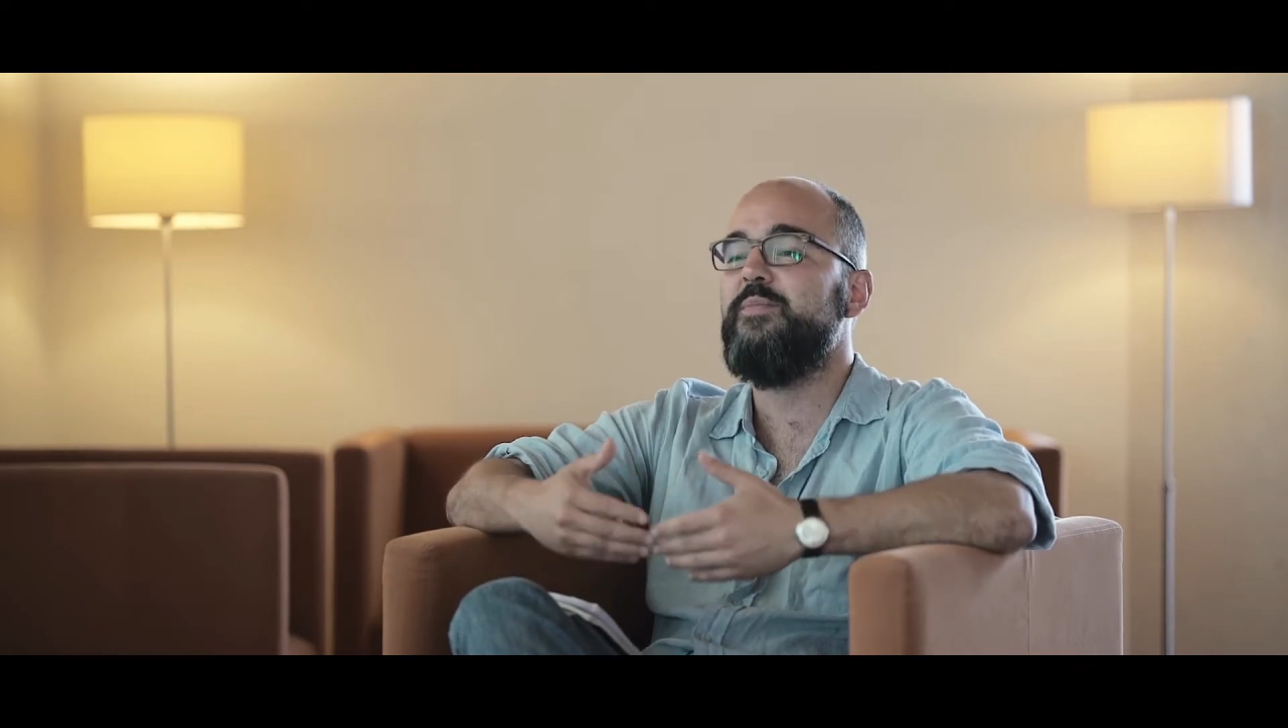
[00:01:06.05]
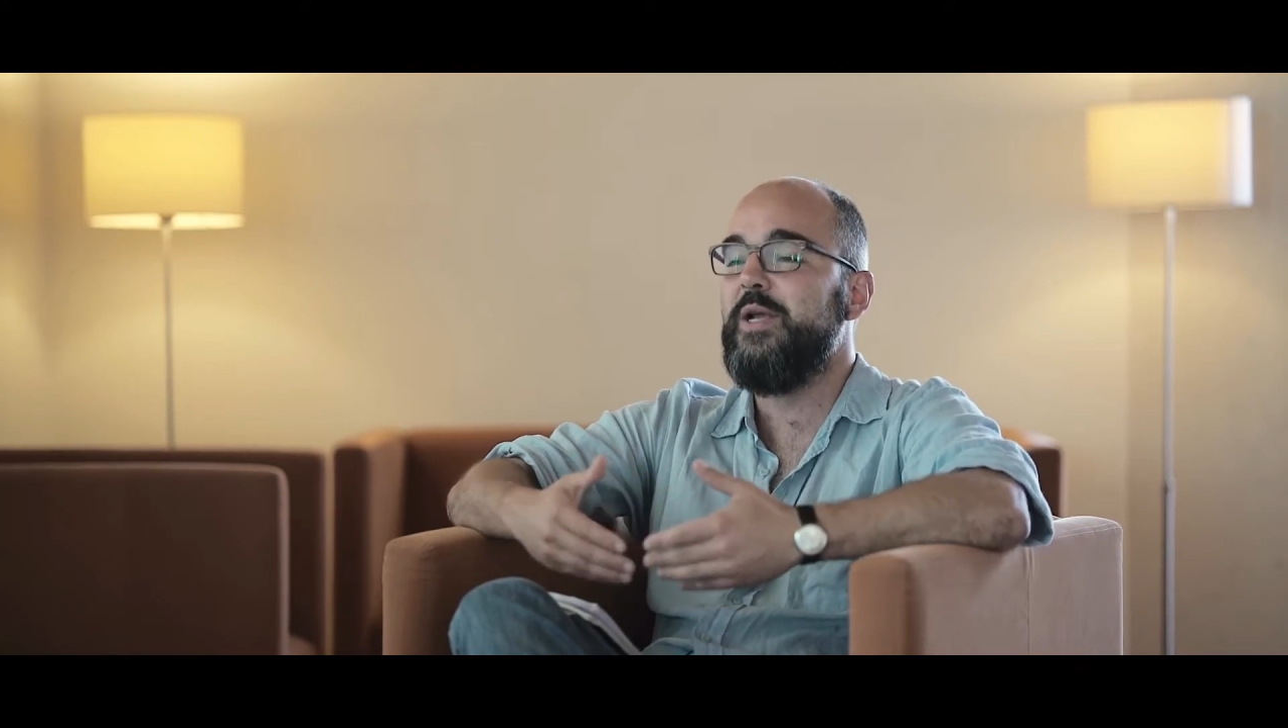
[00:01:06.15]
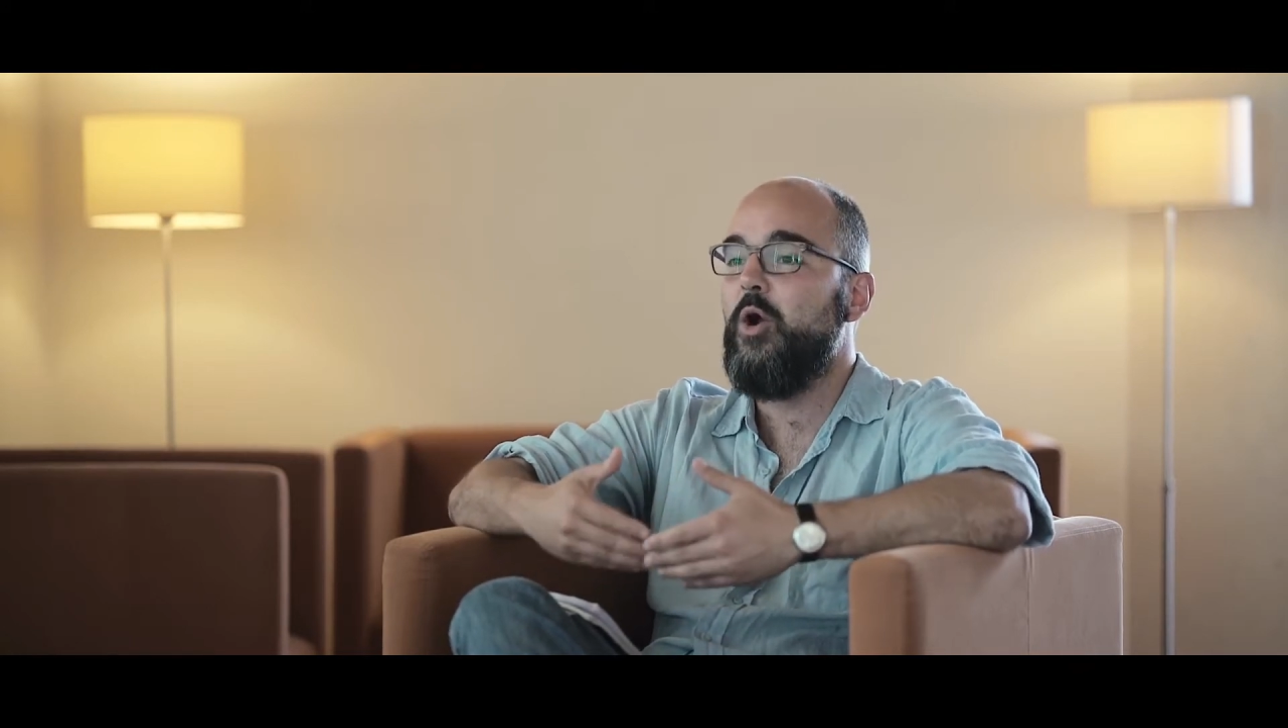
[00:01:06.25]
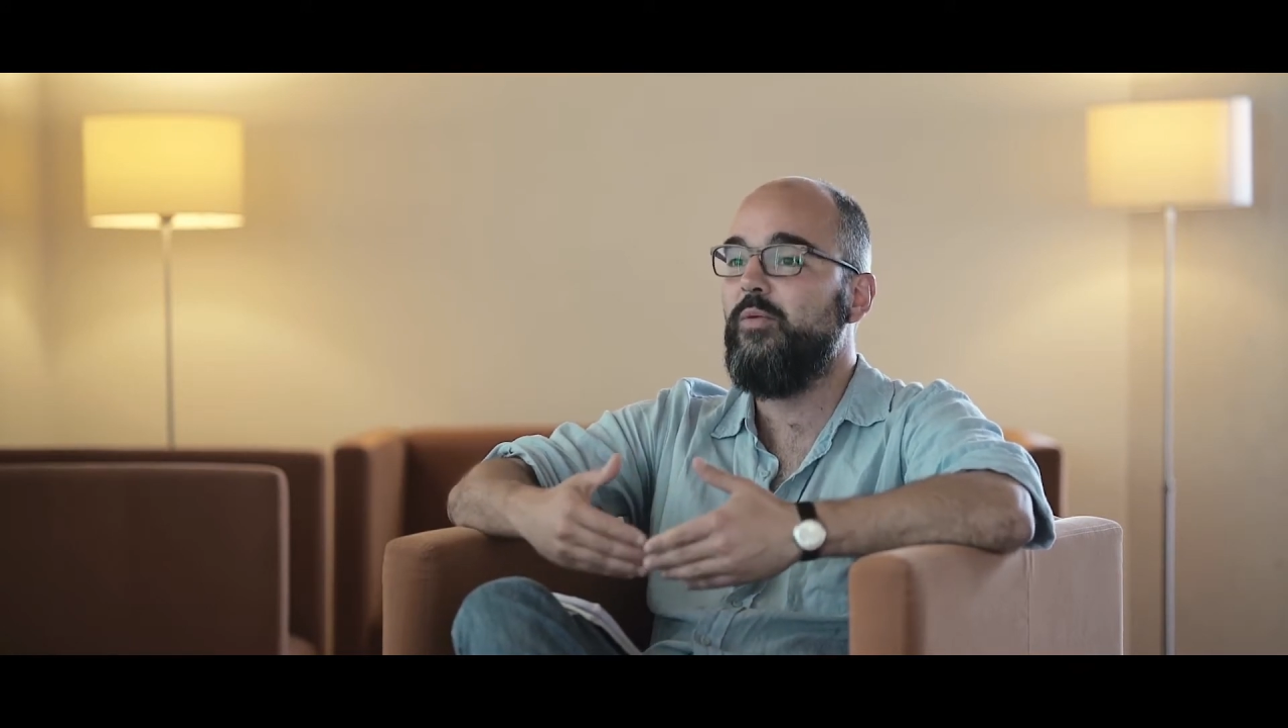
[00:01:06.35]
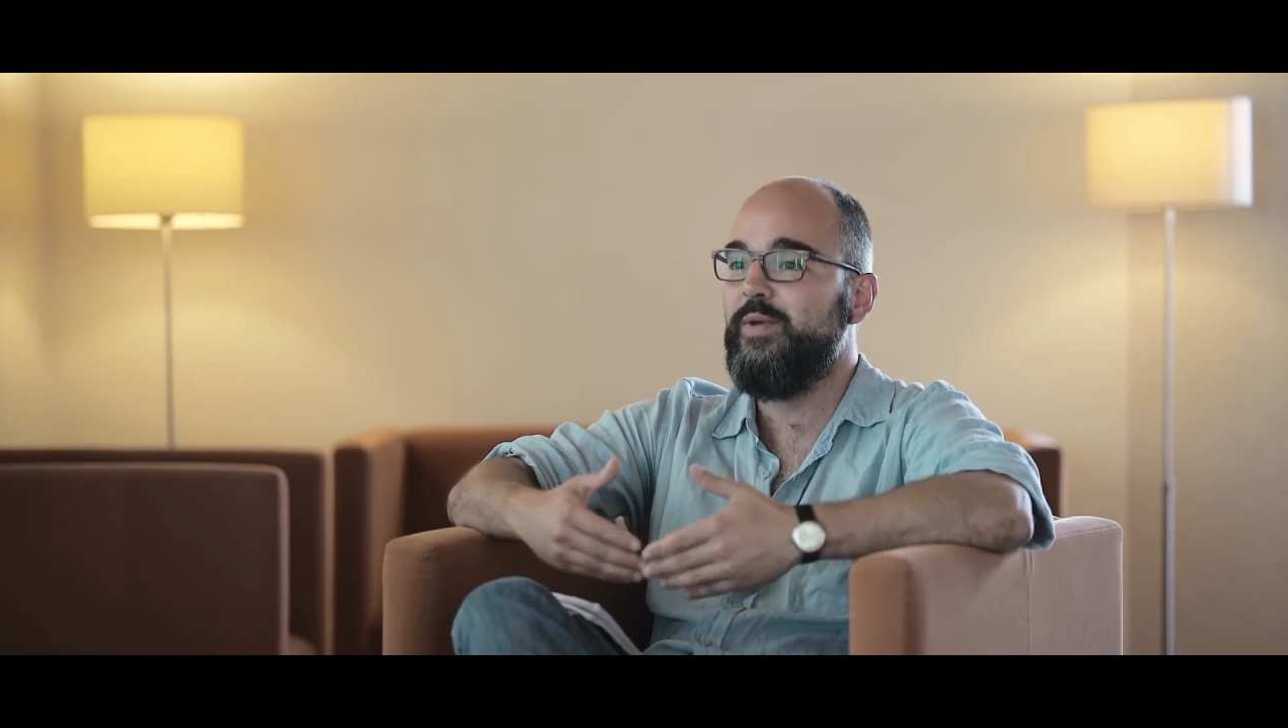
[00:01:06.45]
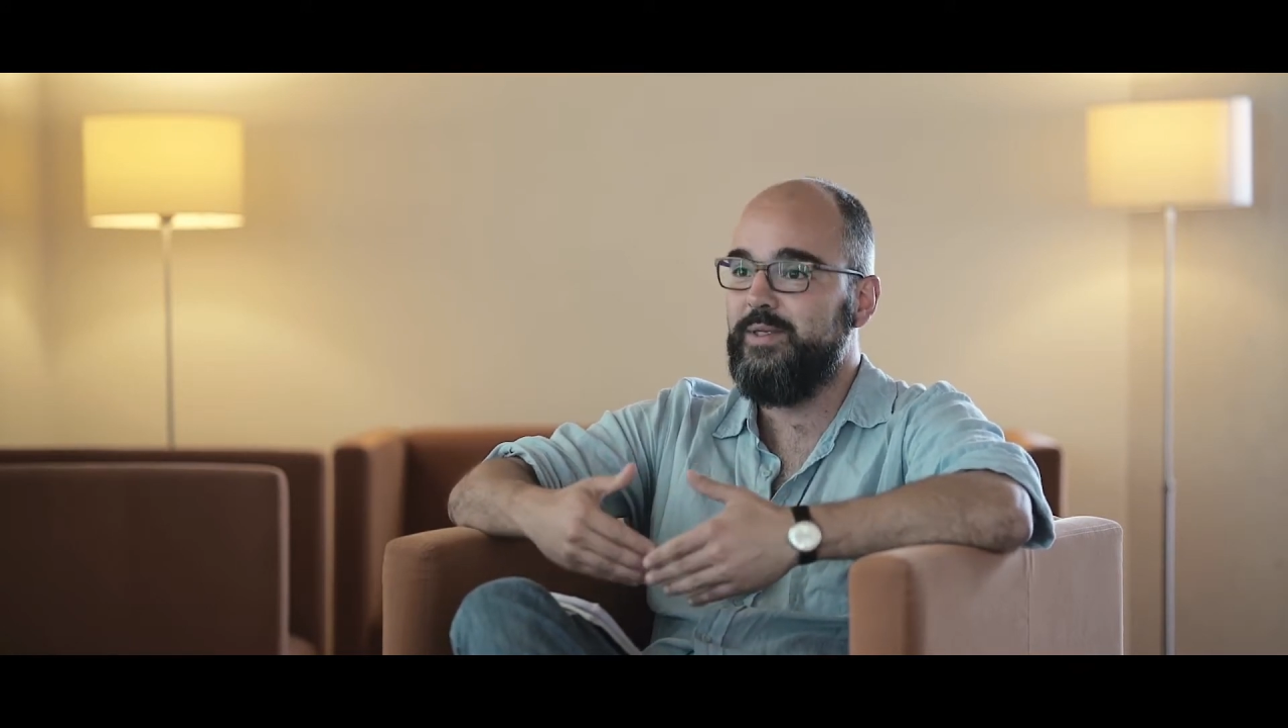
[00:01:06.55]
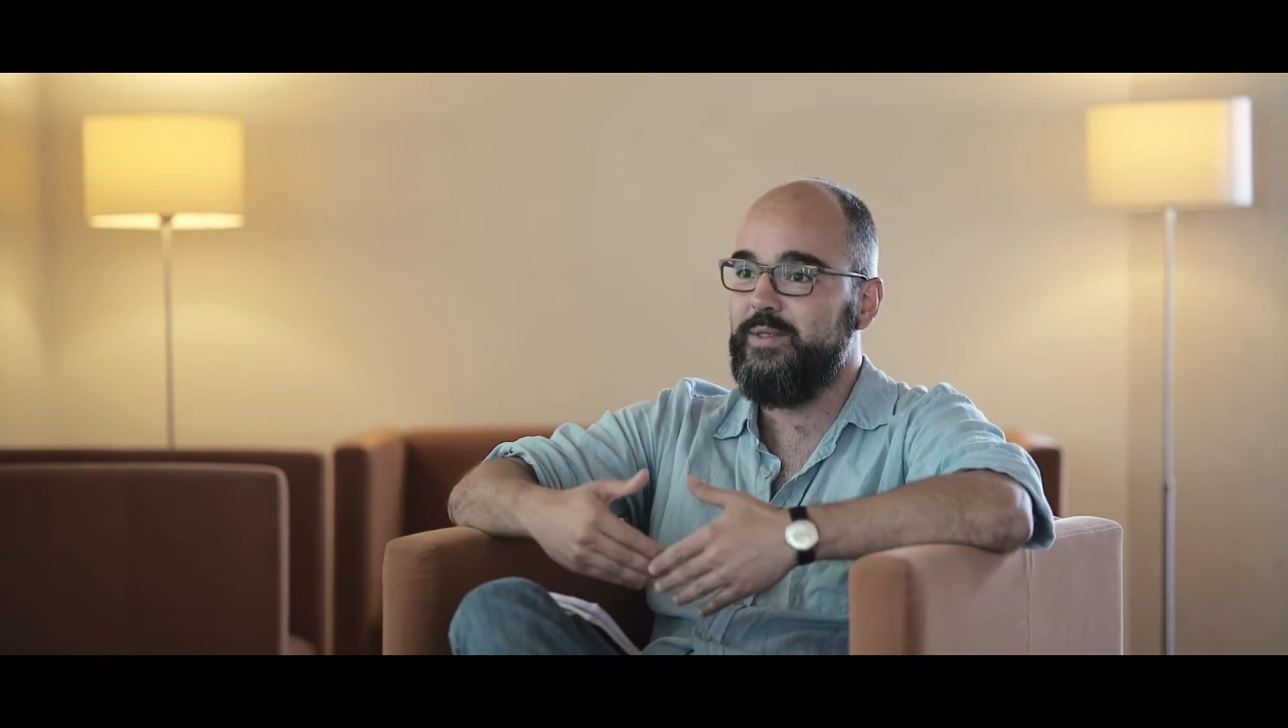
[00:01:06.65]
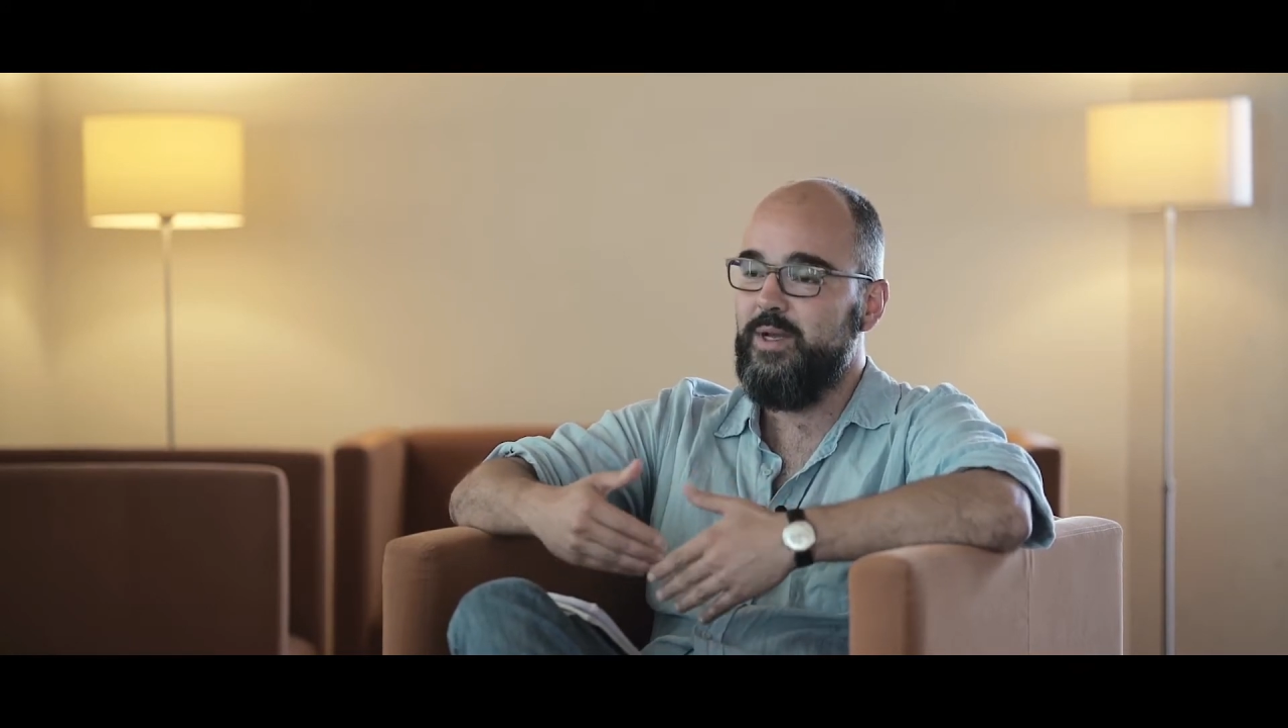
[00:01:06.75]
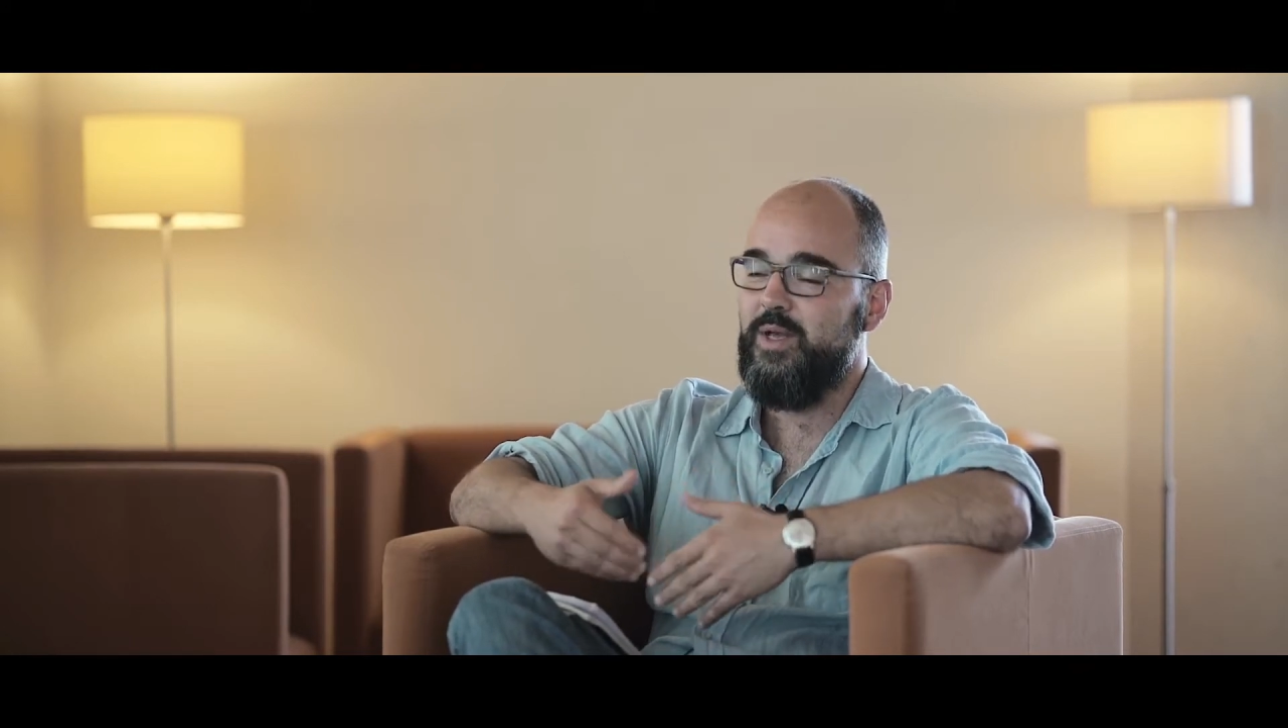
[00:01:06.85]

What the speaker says: becoming